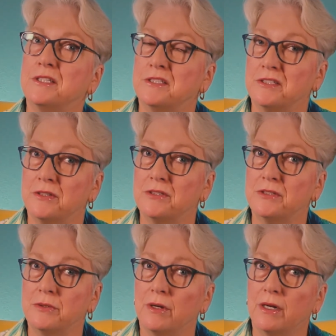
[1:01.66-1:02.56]
is so
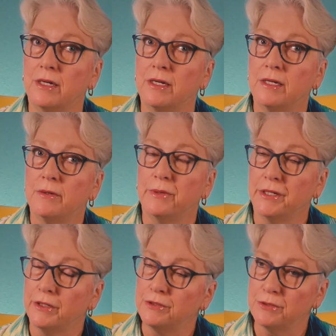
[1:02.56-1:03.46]
strong when
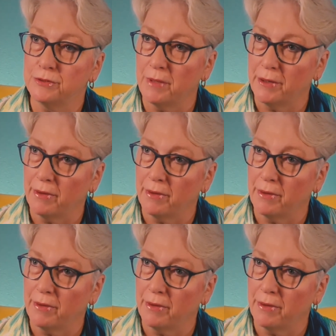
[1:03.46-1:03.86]
it goes through my